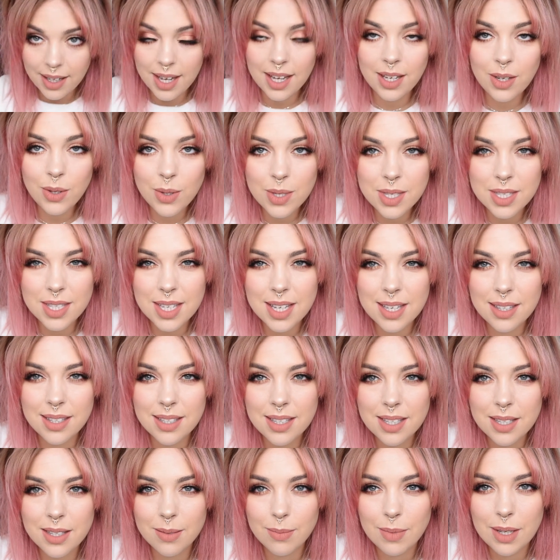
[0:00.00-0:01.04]
Can you see
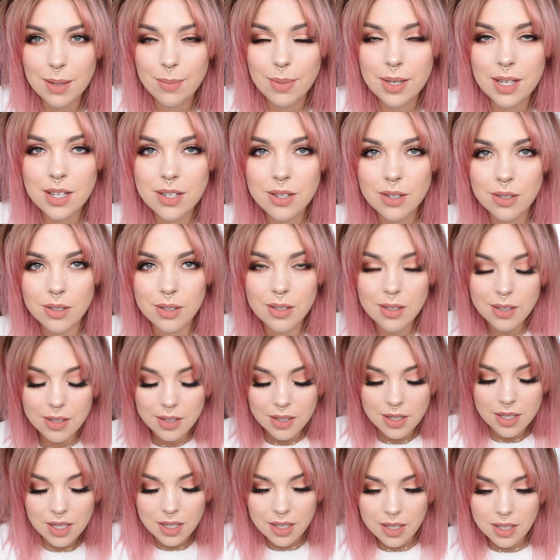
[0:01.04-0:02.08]
this? Maybe I should
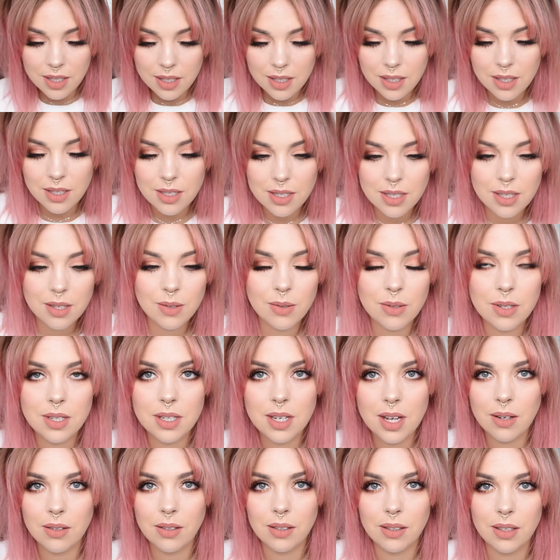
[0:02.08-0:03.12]
scooch
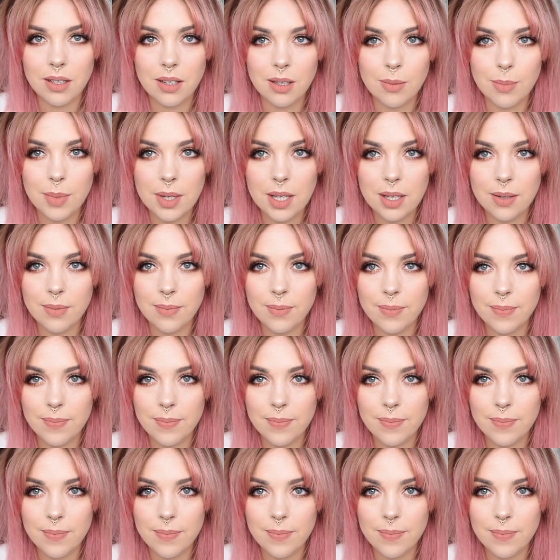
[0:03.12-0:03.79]
down a little bit.